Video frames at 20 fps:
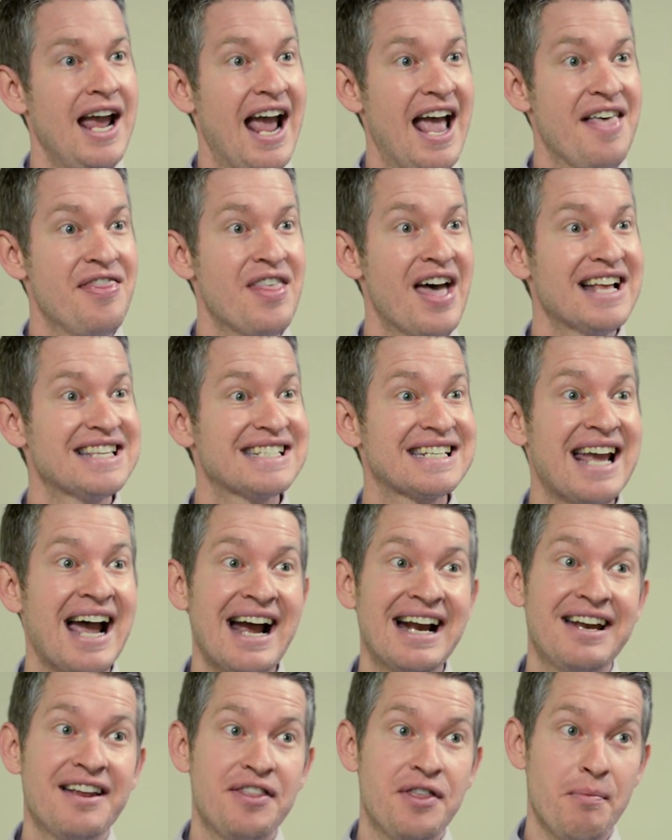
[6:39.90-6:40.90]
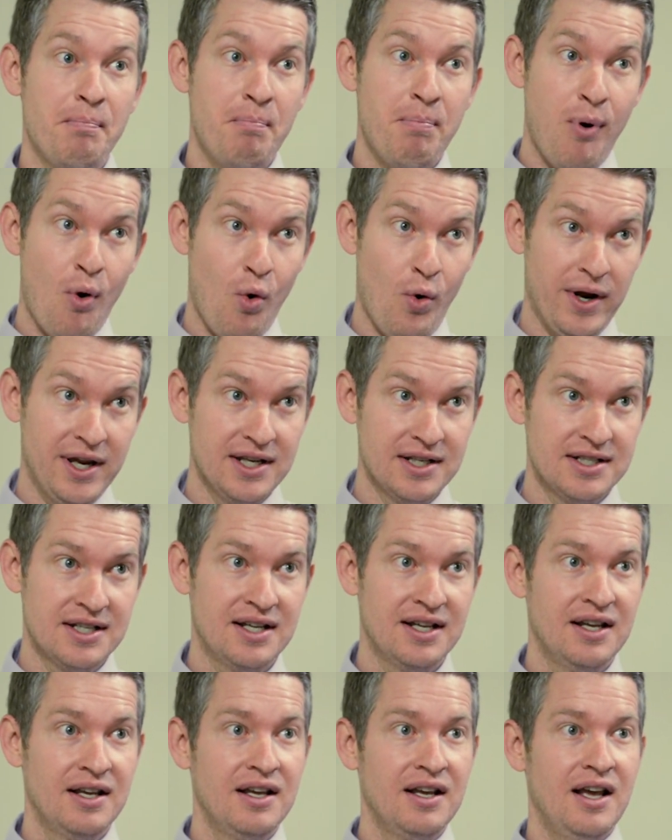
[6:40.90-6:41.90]
And that's kind of the point.
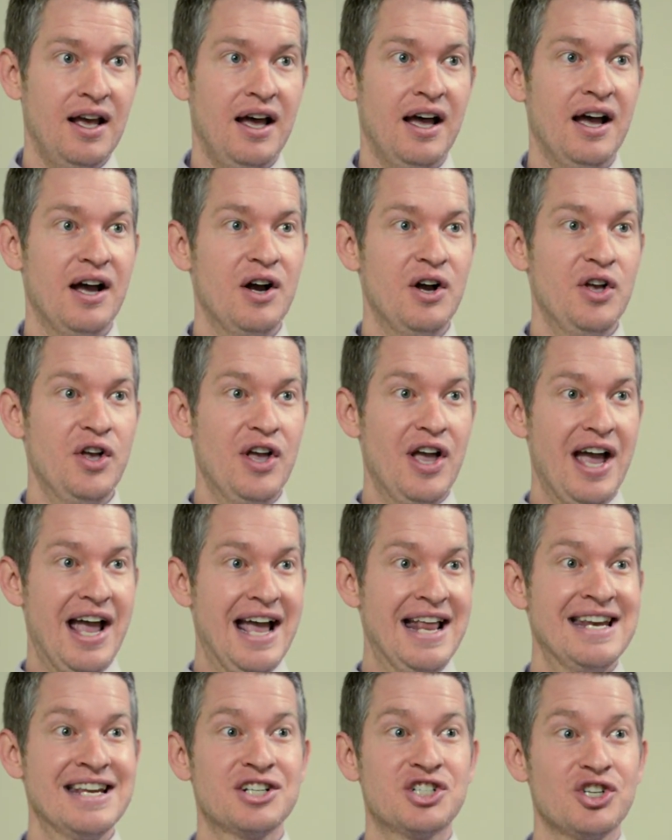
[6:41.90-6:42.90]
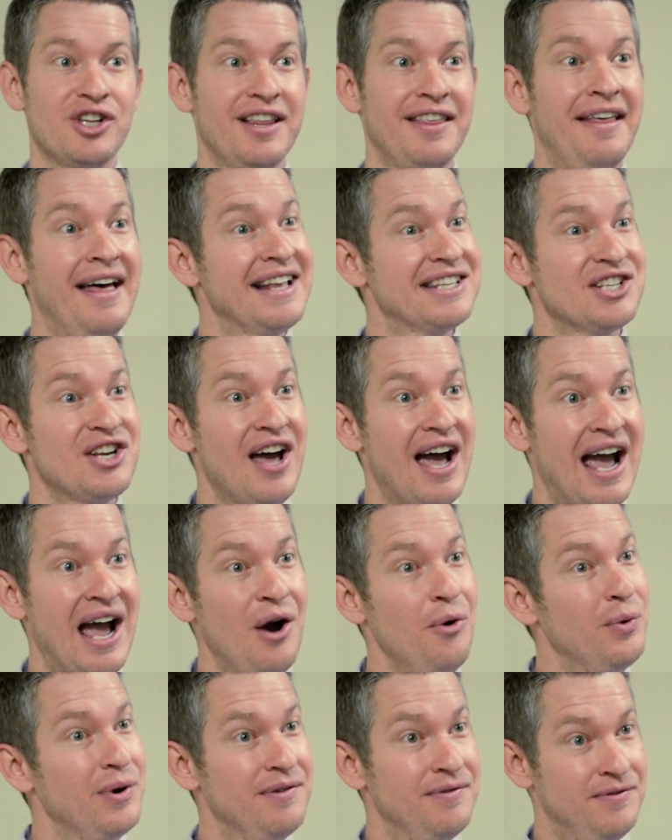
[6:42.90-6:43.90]
Initially, that's not
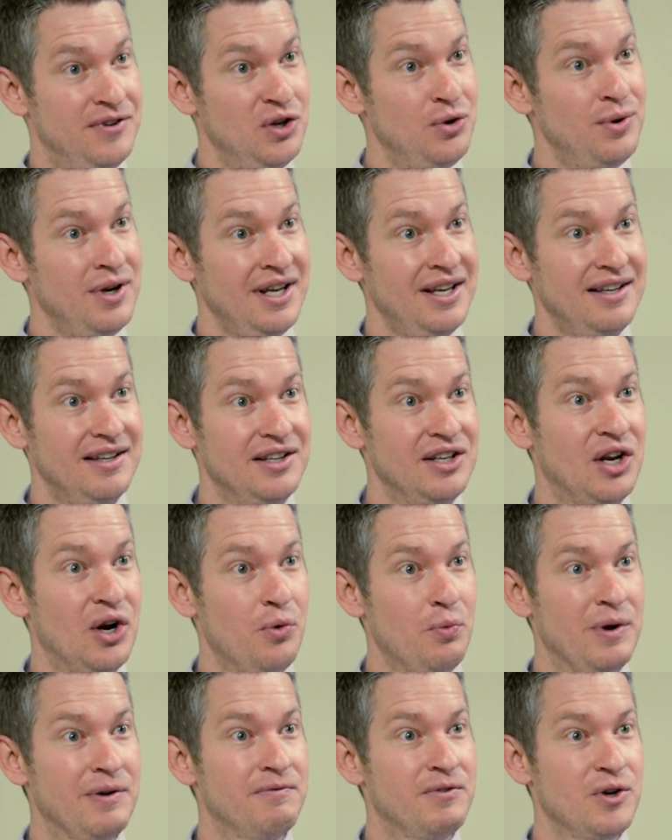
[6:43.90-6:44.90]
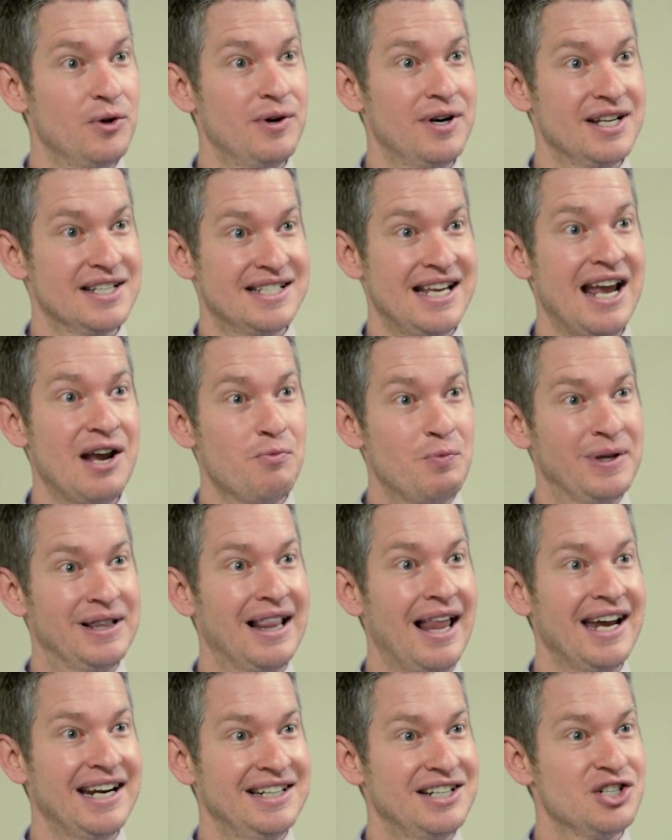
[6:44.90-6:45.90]
how we viewed it. We viewed it as, hey, we'd
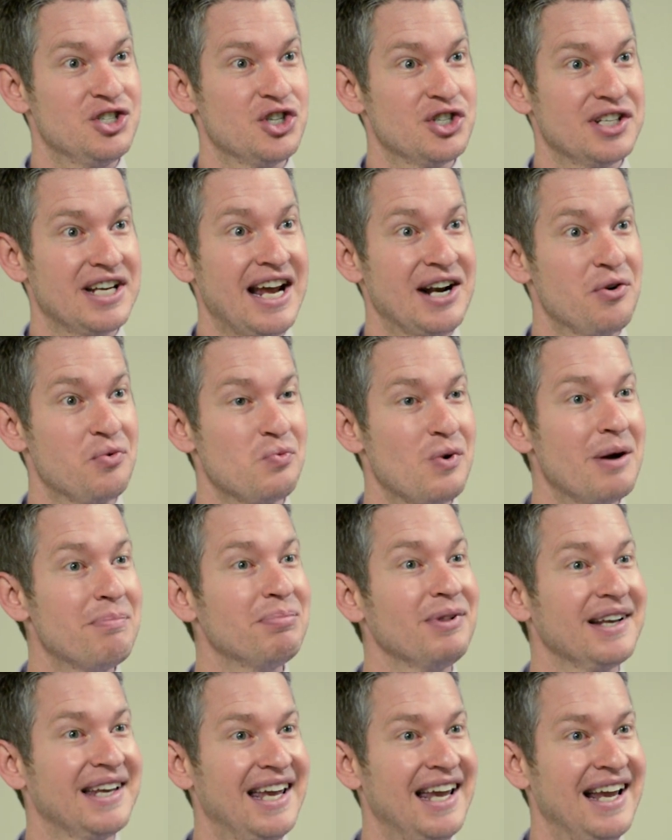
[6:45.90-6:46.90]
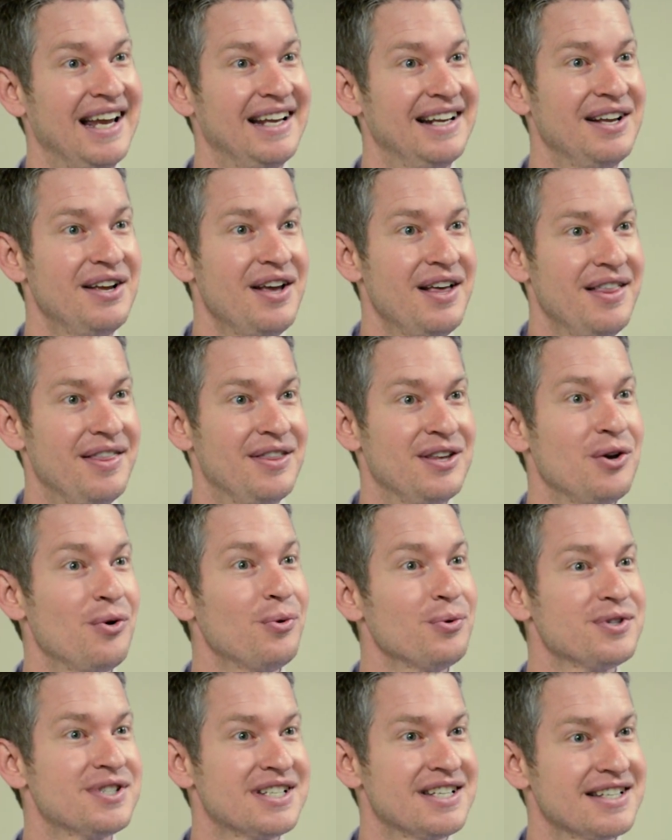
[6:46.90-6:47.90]
like to just kind of replicate the
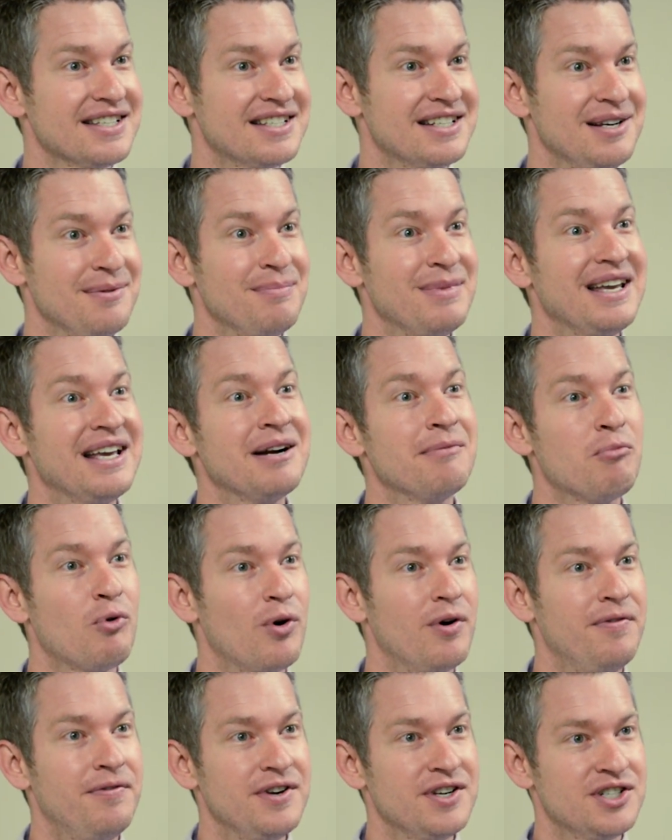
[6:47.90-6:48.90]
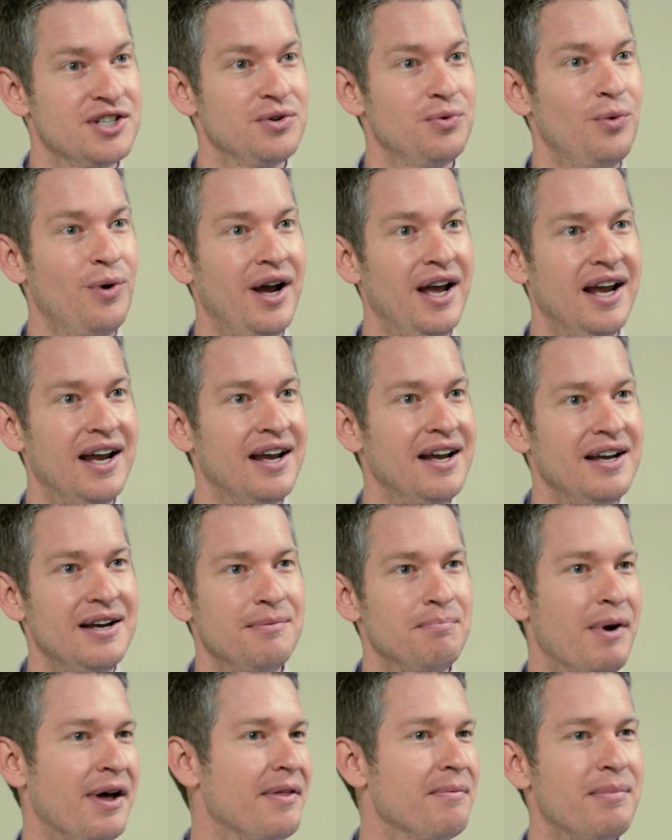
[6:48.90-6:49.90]
old system in a more efficient way.
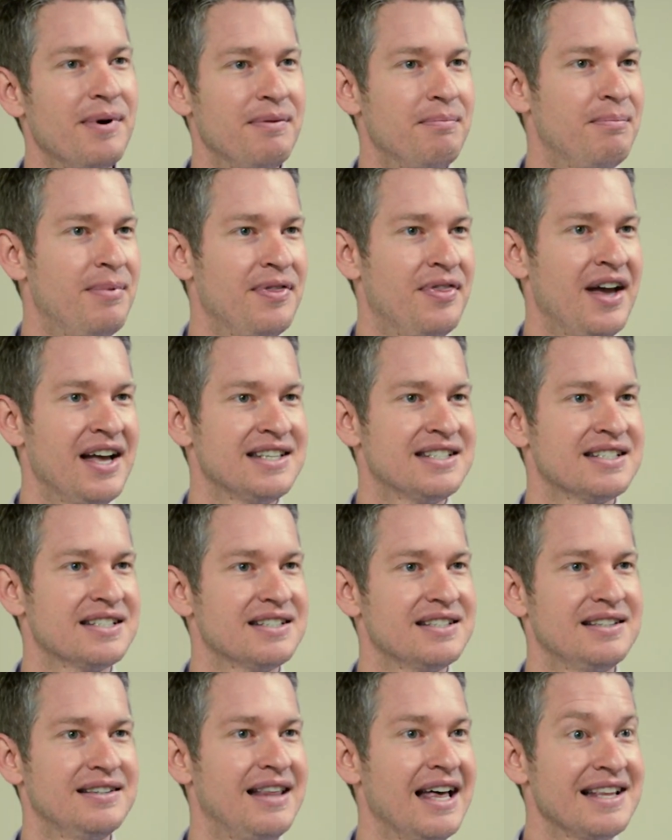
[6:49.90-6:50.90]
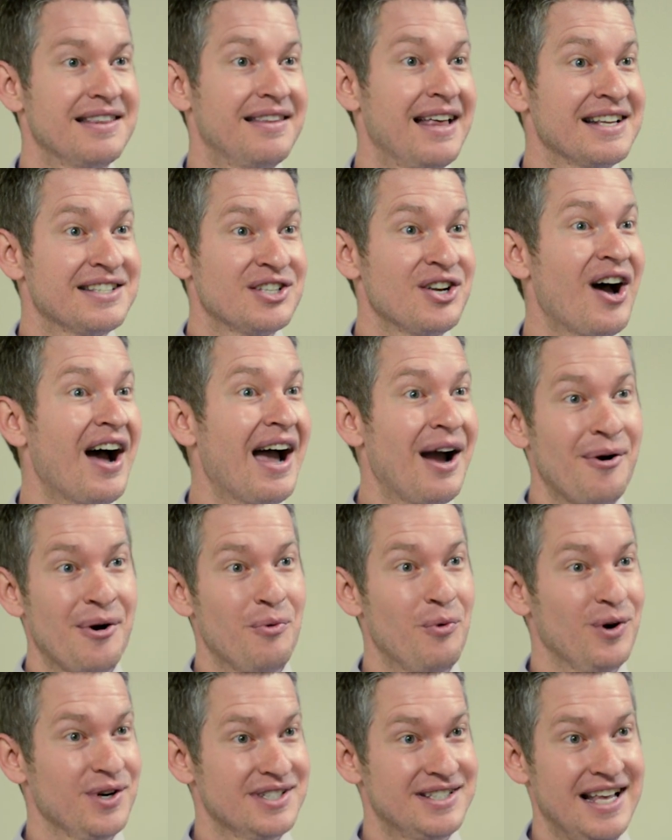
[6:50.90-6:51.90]
But that's not how
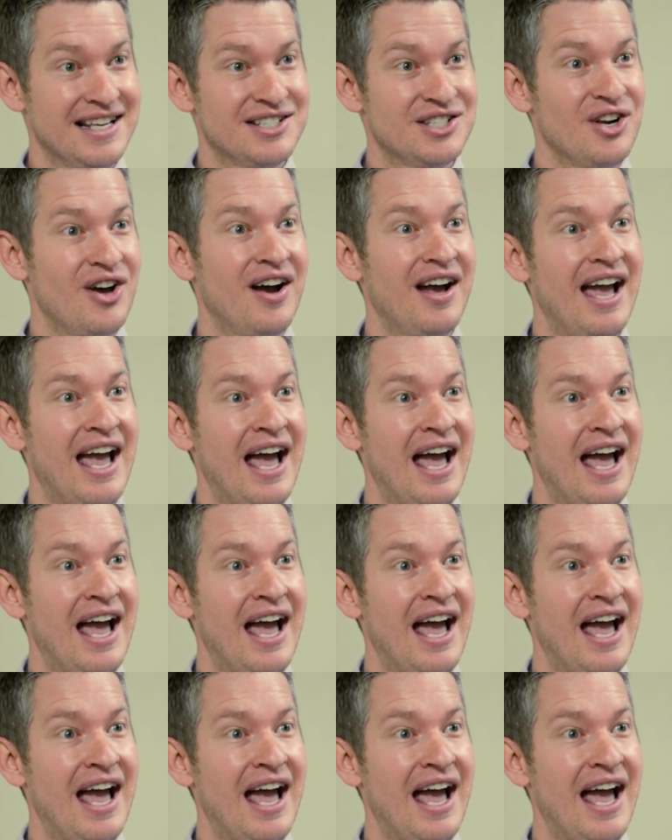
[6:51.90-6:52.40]
it works. That's not